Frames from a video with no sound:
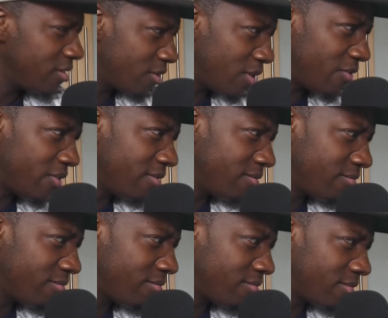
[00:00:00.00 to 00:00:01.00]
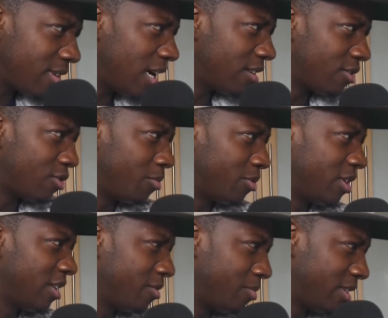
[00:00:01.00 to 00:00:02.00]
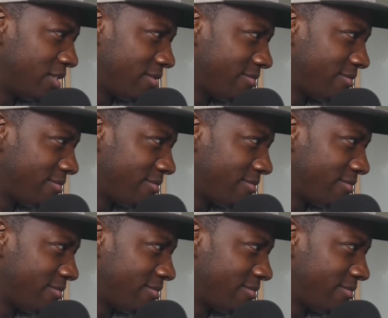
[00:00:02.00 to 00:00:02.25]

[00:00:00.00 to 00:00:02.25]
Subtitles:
It's CRAVING? I had to double check this bitch.